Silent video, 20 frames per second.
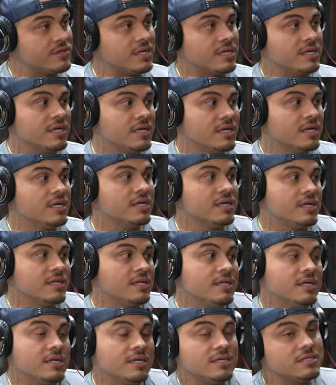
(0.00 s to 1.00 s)
And
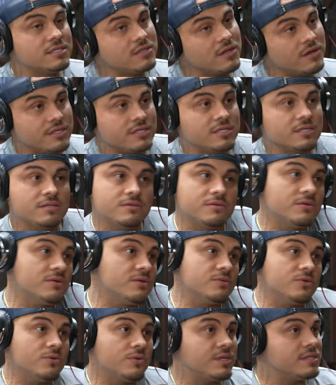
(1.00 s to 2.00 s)
he started just, you
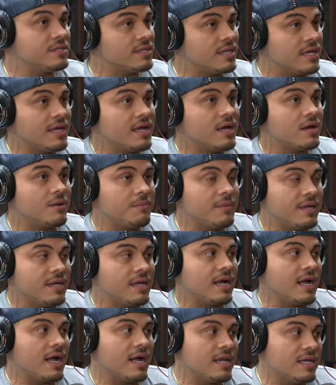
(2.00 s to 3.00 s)
know, doing his thing out of
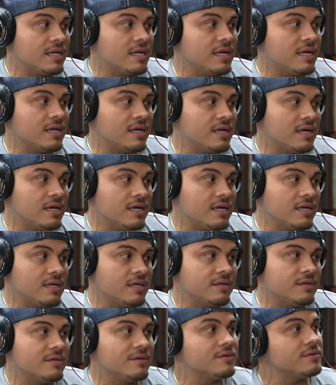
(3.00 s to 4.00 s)
Mexicali and, uh,
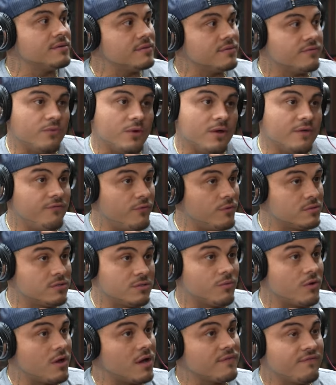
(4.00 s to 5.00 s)
ruffled
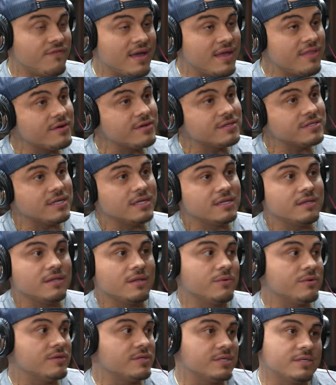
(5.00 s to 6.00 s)
some wrong feathers and they
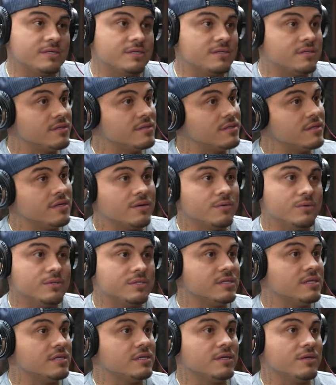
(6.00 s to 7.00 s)
were just it
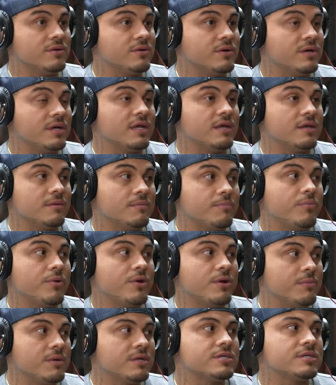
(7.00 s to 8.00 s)
wasn't you know and
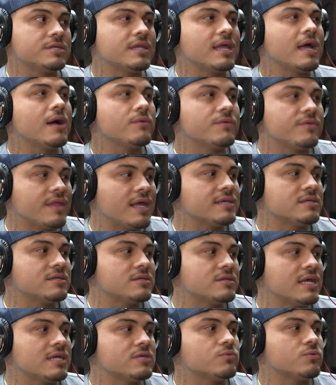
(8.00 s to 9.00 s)
pretty much that that's
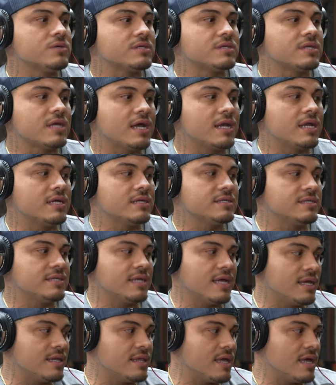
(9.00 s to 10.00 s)
that's what's kind of
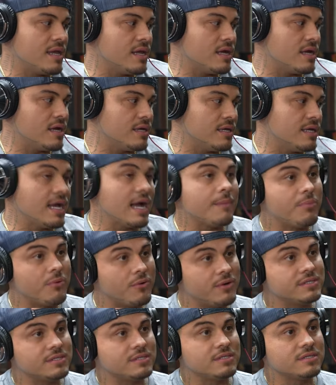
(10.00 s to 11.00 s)
said that uh he got
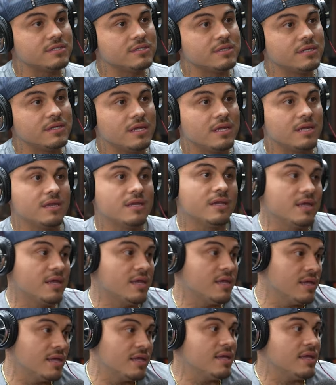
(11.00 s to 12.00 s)
poisoned and
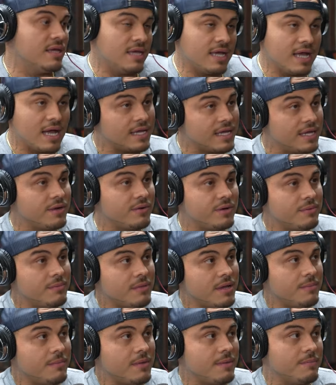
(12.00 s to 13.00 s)
mm. he got killed in,
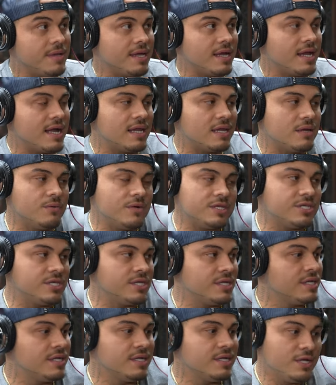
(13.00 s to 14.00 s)
in, in Mexicali which
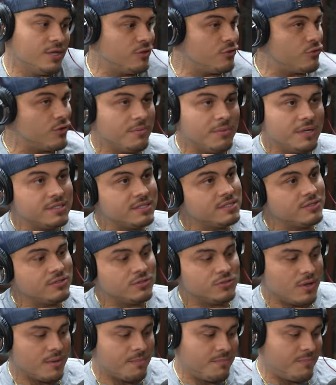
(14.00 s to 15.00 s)
three months. You know,
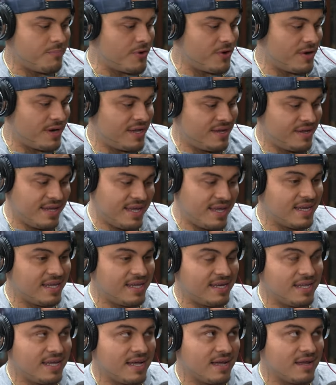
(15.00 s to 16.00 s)
so I'm barely
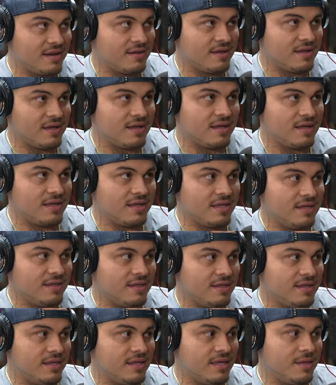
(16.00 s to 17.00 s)
healing. He got uh,
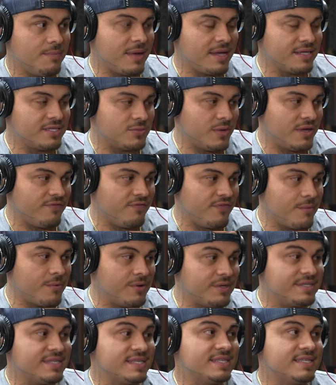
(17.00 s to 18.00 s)
he passed away
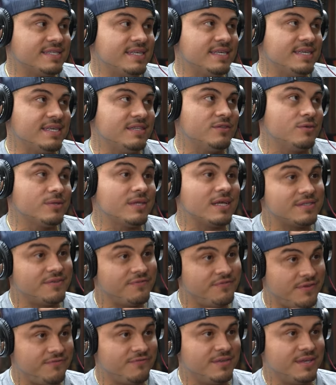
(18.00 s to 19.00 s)
February 16,
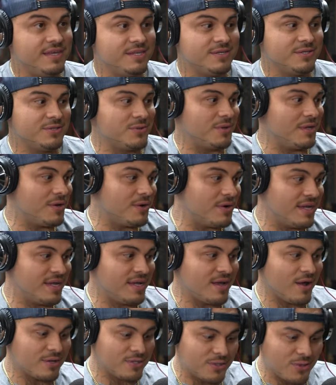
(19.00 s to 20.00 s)
2015. So
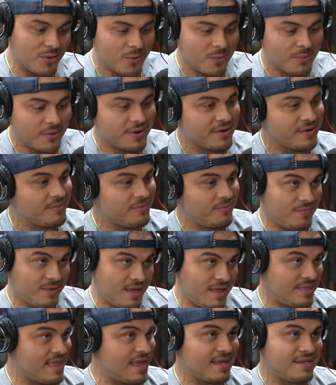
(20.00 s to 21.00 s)
literally October,
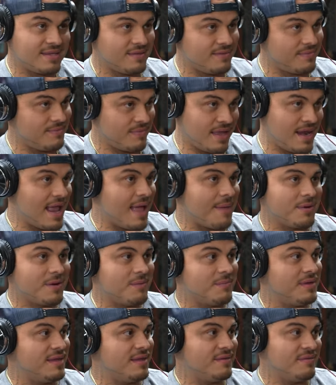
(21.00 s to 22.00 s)
that's that happened
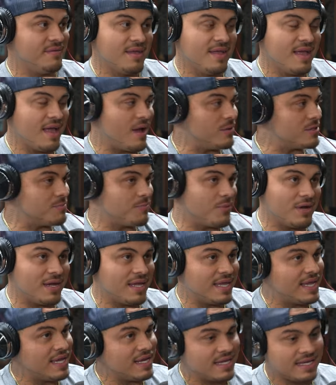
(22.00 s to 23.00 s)
to me. I was barely
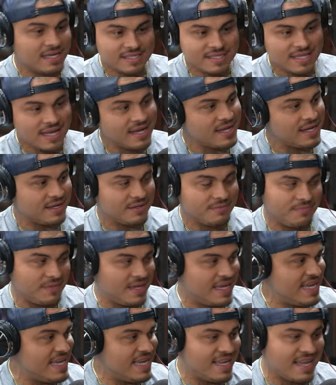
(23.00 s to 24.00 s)
healing because I couldn't
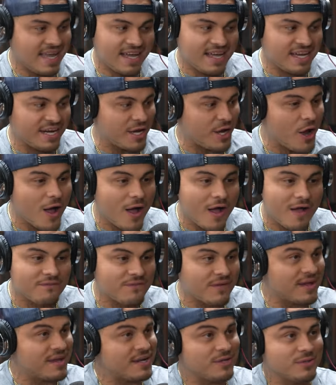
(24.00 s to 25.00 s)
eat, I couldn't
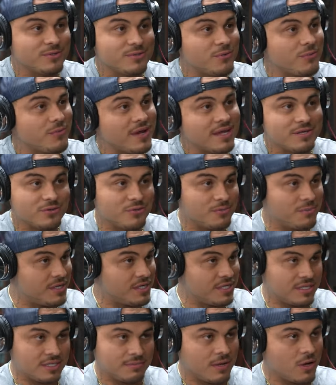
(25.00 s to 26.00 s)
cough, I couldn't use the restroom
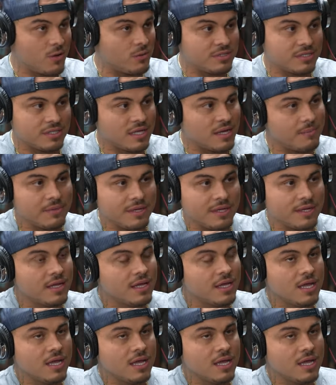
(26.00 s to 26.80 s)
much because my whole stomach.